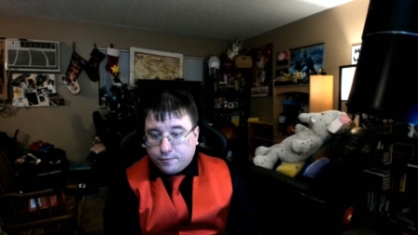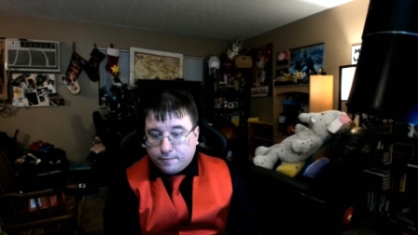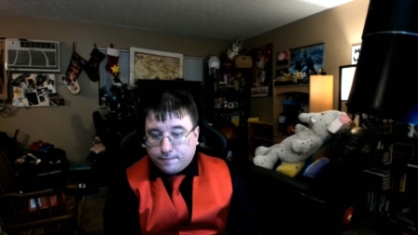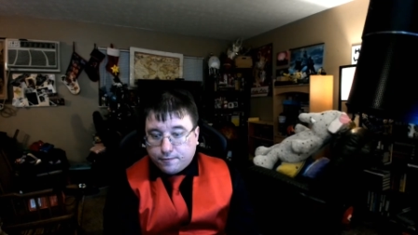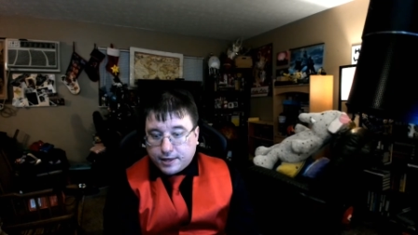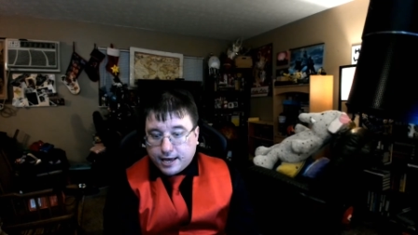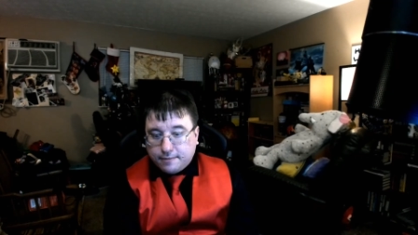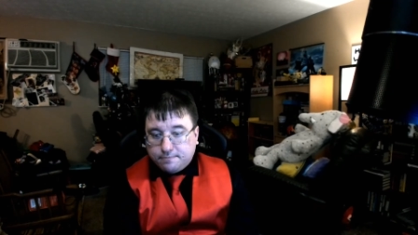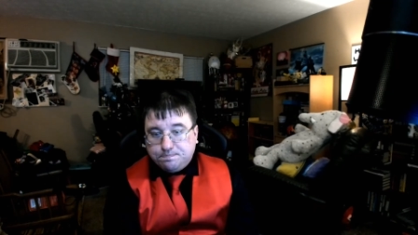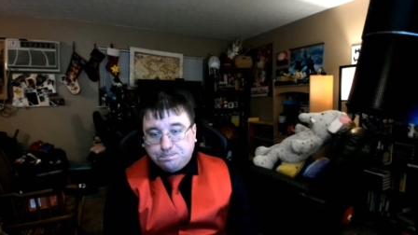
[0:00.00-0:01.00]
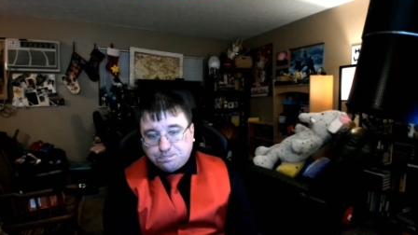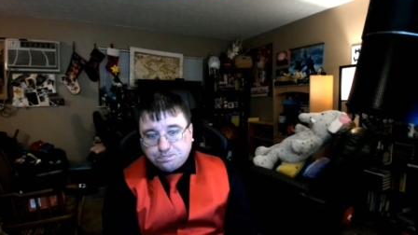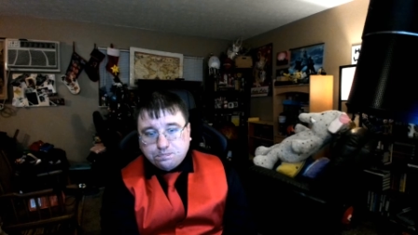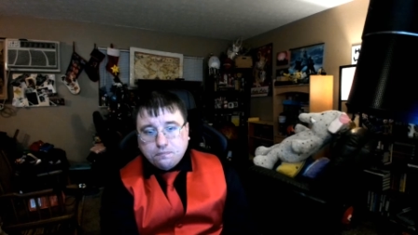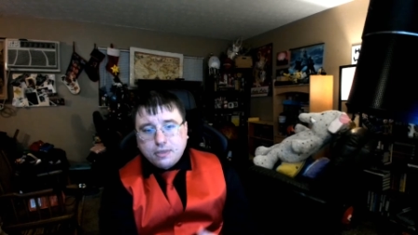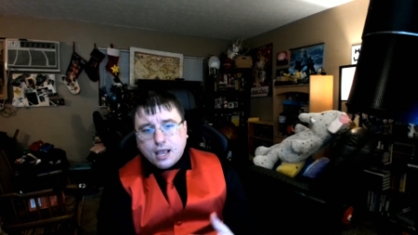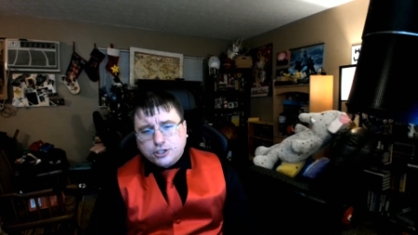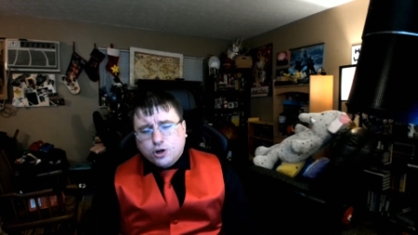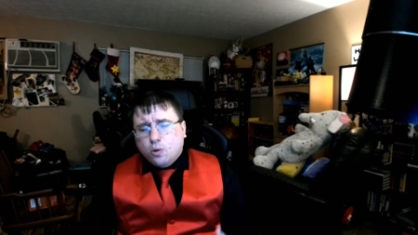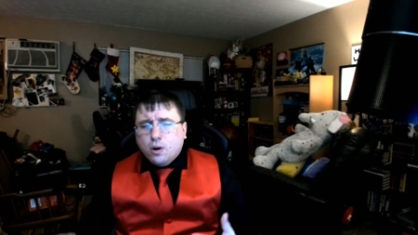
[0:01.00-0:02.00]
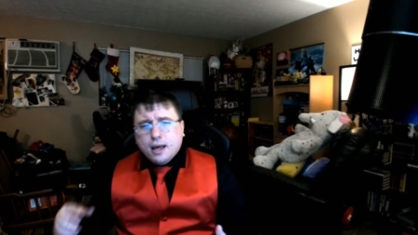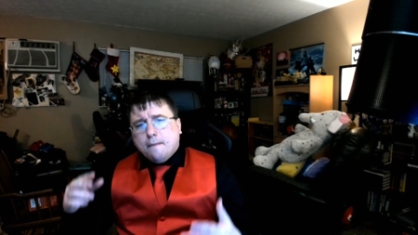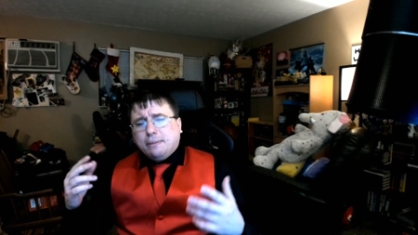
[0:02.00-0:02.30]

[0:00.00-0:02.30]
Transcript: for that. So,